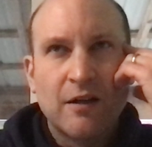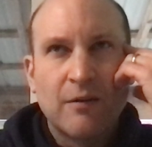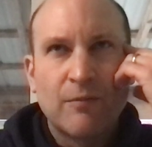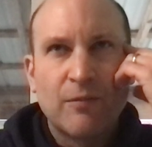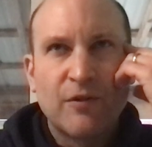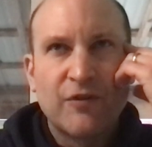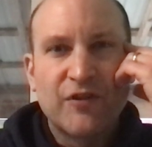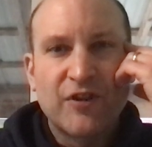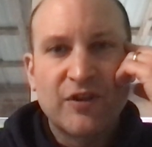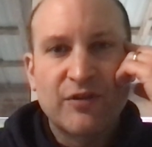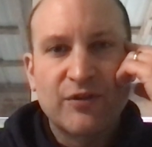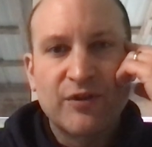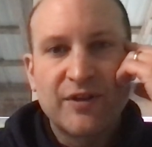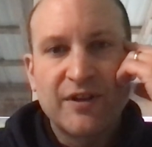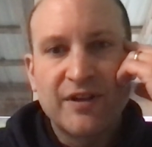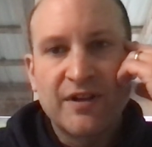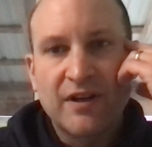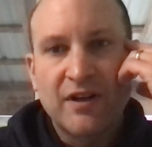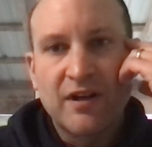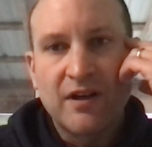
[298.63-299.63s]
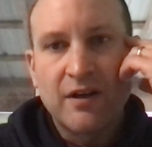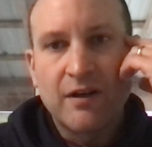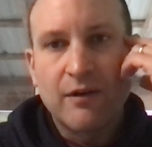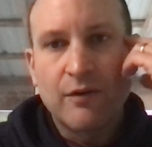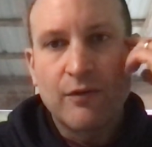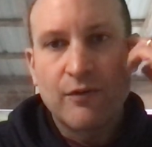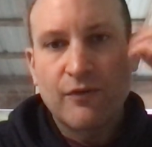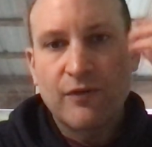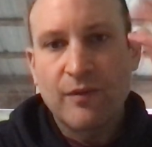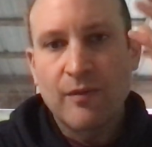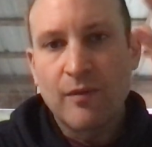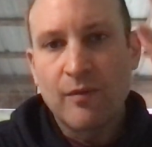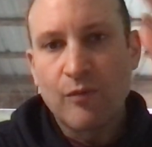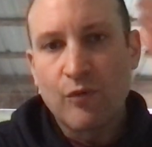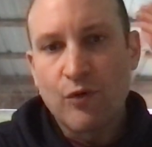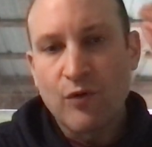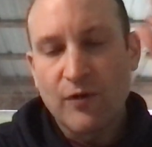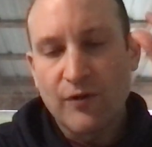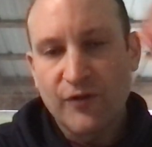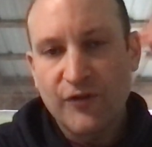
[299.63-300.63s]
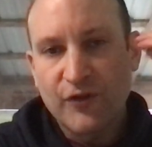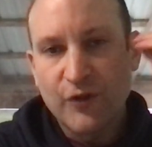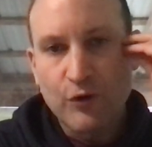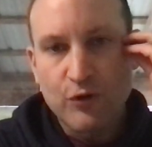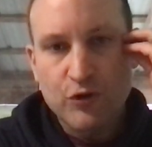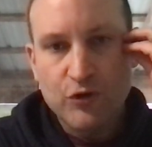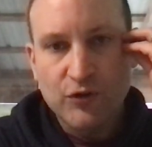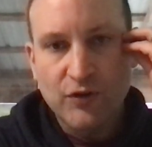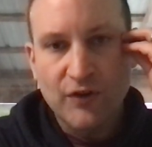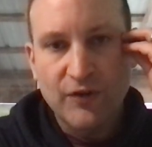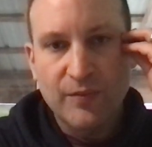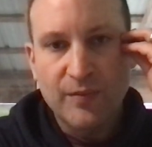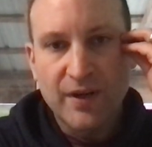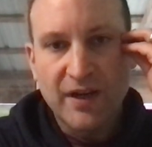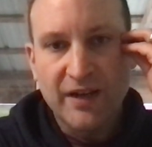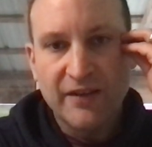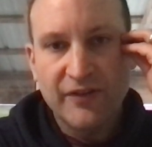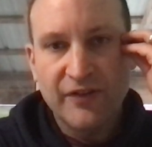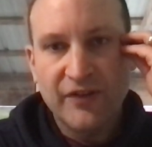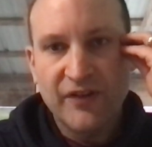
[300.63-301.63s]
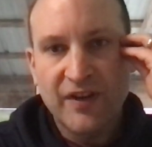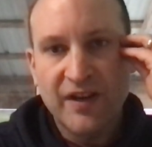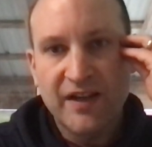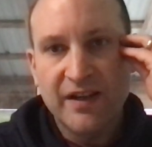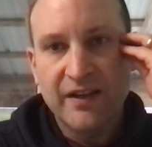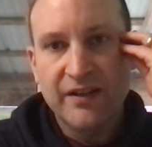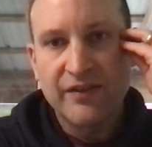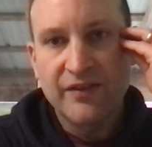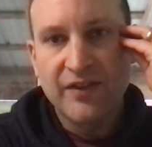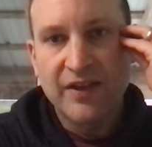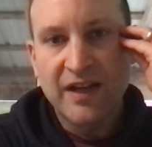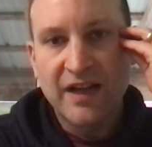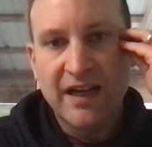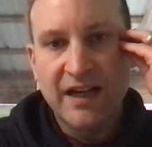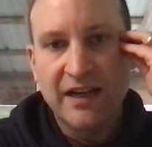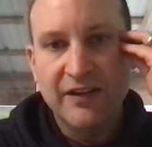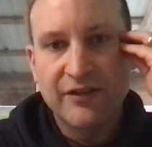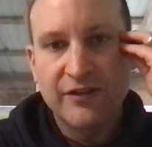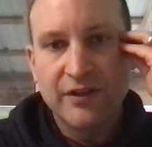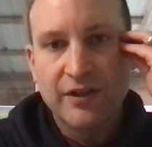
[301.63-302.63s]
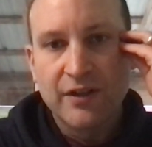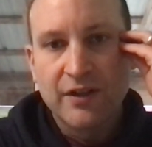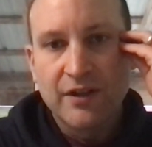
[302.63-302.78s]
particularly from a more socialist bent, saying that,